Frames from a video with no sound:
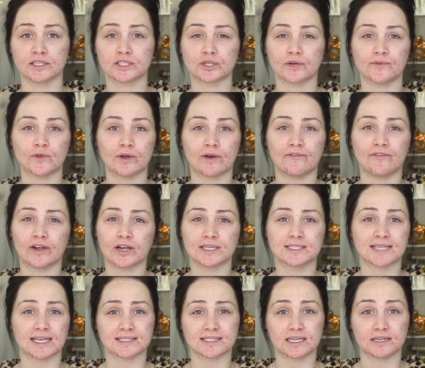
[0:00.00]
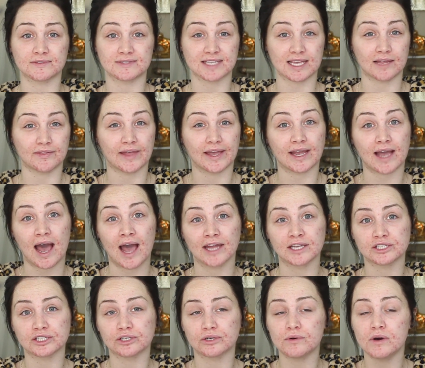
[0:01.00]
So if you have very sensitive skin like I
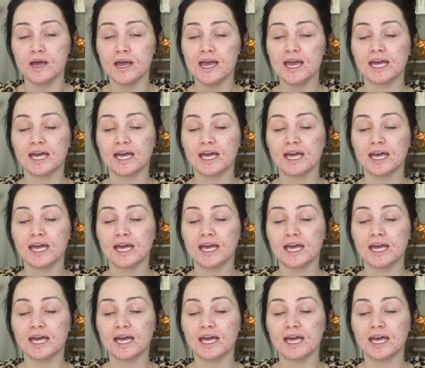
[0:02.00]
do,